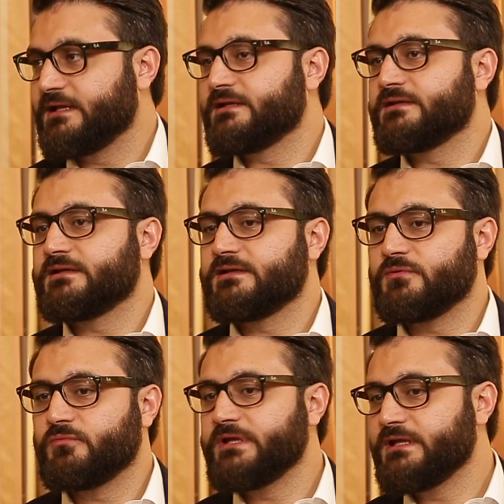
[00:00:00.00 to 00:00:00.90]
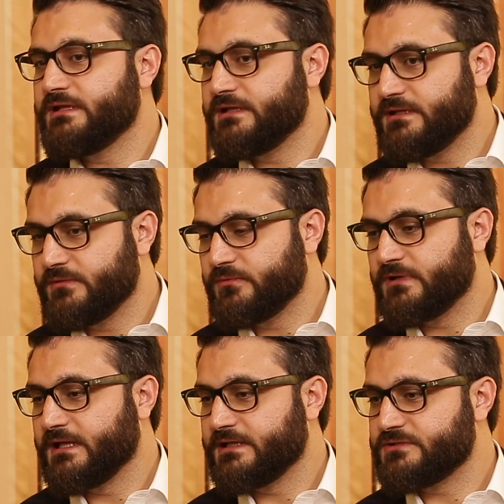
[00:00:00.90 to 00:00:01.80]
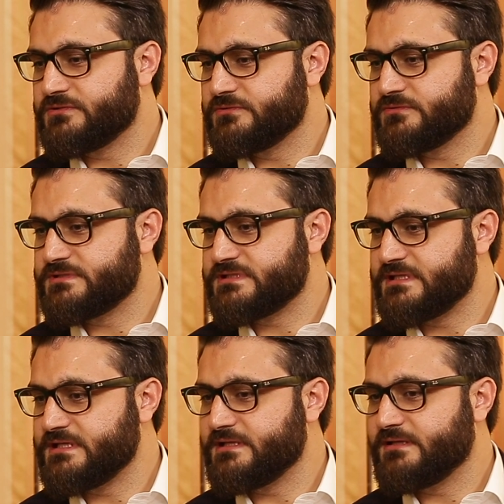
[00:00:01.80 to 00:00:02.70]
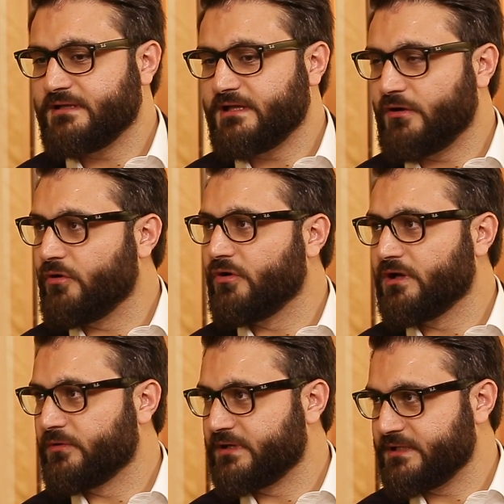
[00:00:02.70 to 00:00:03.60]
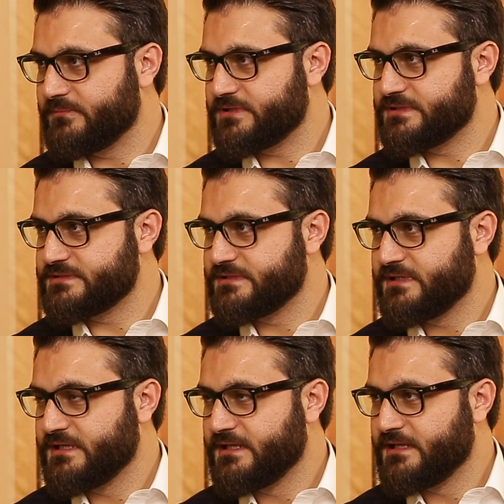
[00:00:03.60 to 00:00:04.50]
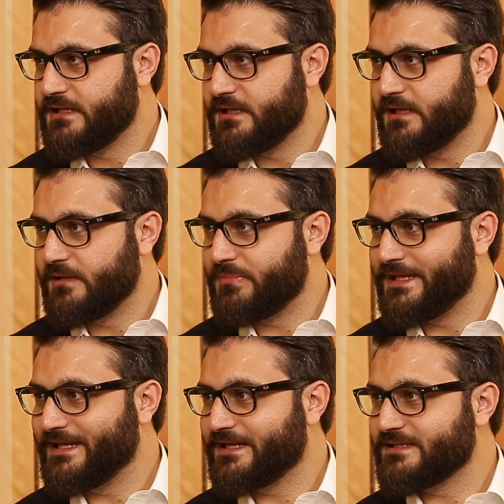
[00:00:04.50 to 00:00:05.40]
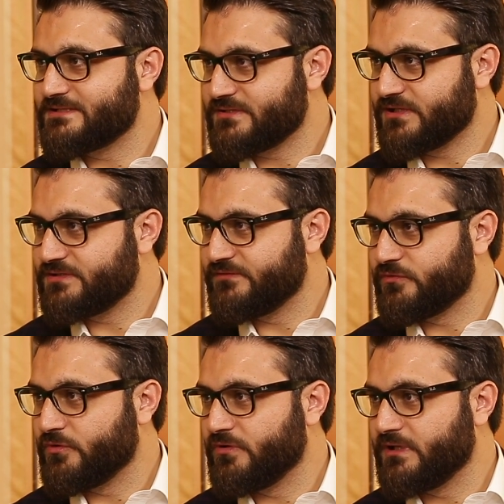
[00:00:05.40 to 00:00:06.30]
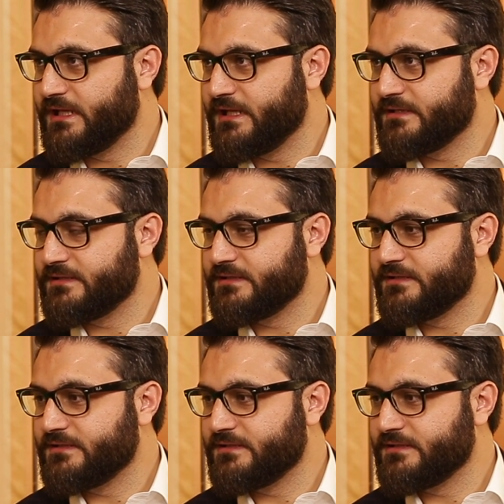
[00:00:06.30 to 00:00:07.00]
and we would like to see all our neighbors play a constructive role in